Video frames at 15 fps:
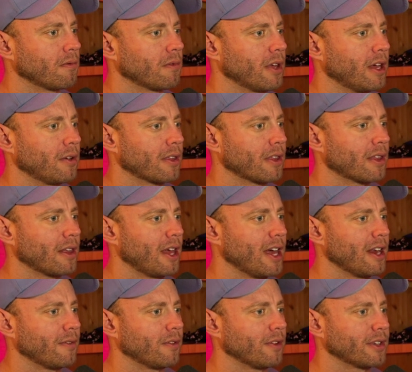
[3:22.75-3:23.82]

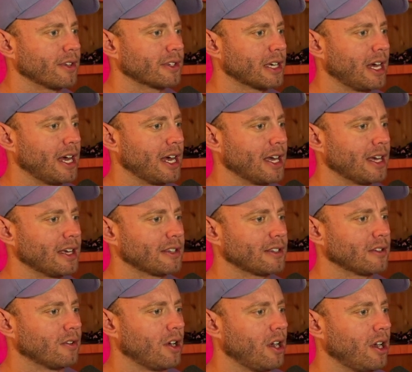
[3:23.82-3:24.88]
outside of where the sky is.
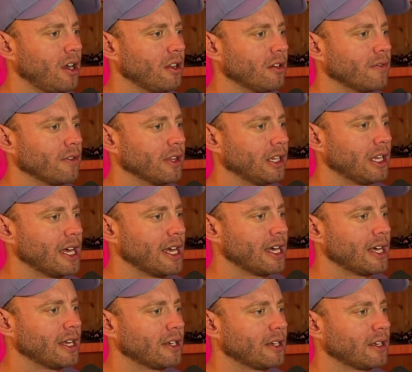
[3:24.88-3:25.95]
So all over the
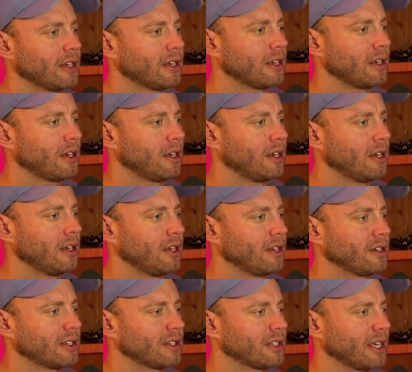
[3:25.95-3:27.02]
land,
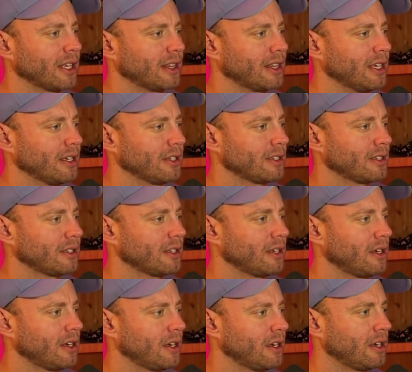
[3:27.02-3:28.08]
just like this.
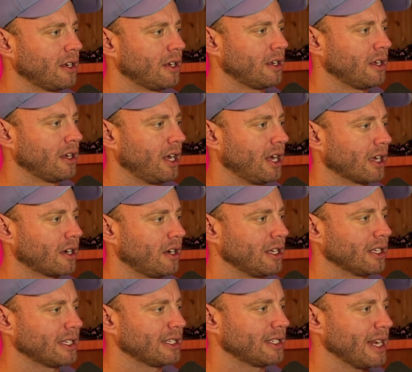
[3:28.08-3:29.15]
I call
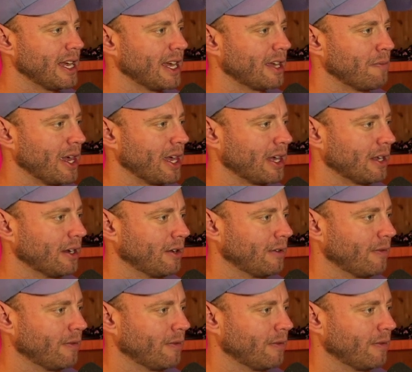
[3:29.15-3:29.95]
it snake making.